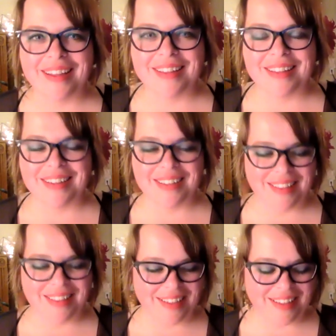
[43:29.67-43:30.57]
And then I
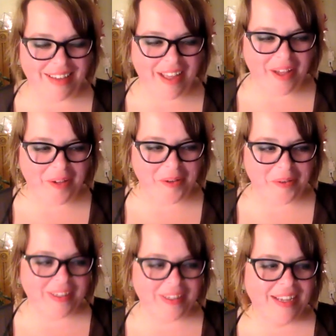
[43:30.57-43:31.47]
think now